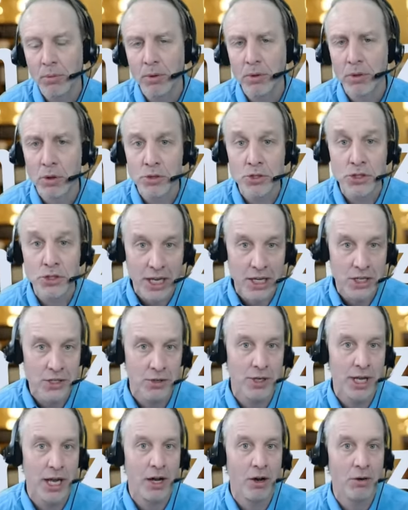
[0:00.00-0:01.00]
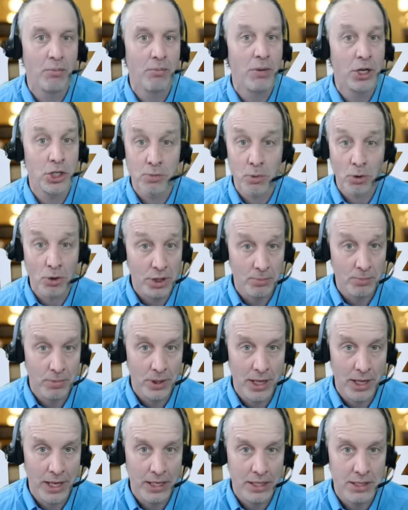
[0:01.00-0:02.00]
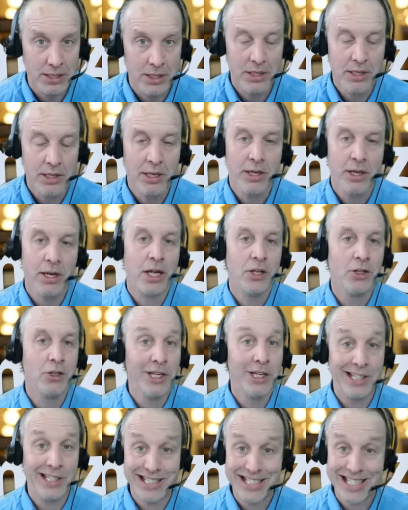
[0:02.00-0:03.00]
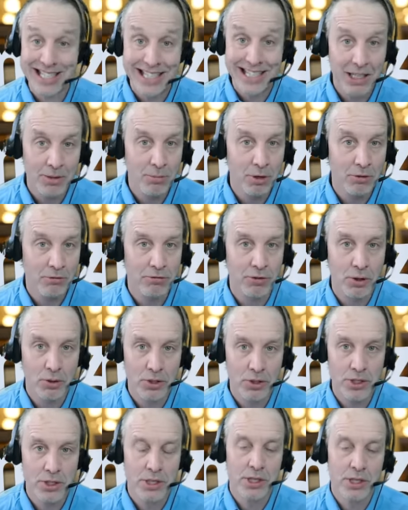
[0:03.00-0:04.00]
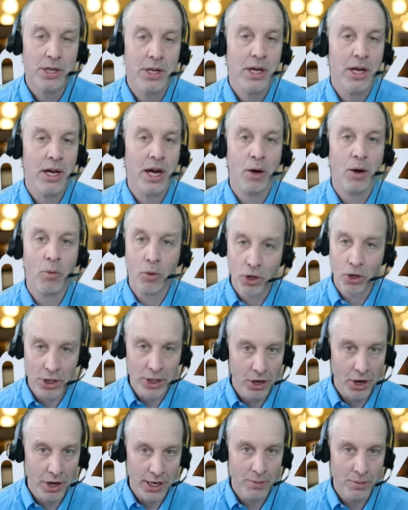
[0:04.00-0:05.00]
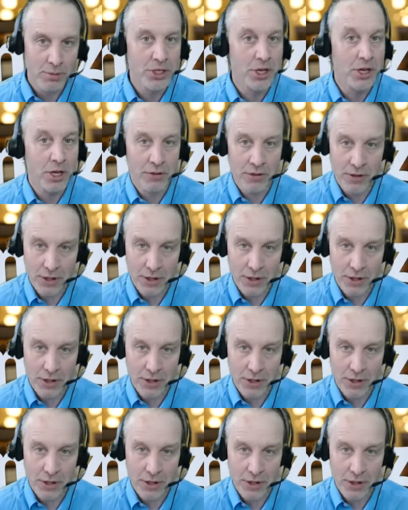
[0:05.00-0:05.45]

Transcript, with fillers: Well, those days are now much more complex and you need a team of folks working on Amazon.